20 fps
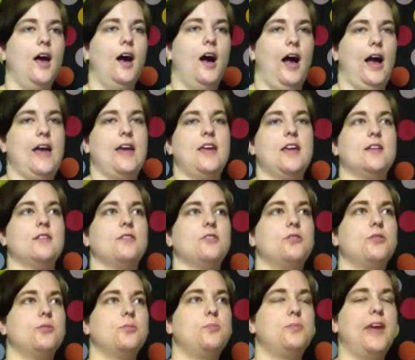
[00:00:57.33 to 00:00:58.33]
I can
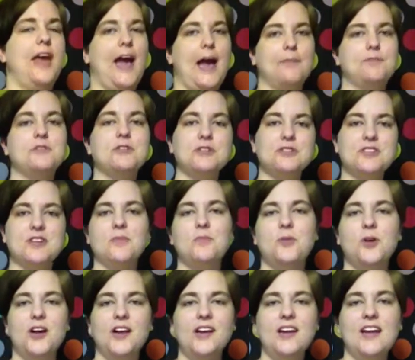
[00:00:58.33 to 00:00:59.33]
capture
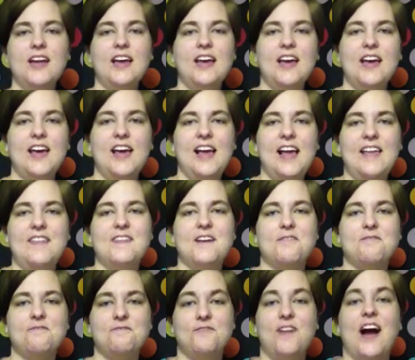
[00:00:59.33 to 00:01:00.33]
someone in
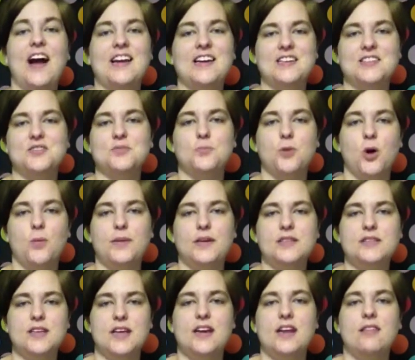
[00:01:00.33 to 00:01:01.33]
their finest
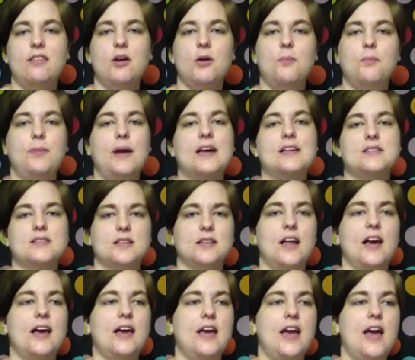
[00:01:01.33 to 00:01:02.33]
moments and in their best
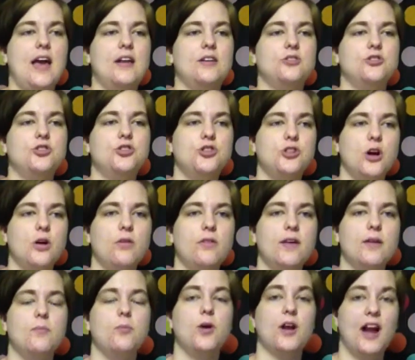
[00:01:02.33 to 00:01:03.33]
light and show
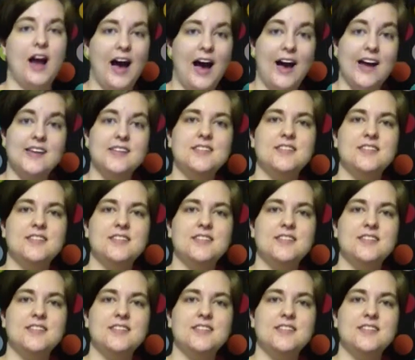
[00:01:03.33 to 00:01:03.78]
them what I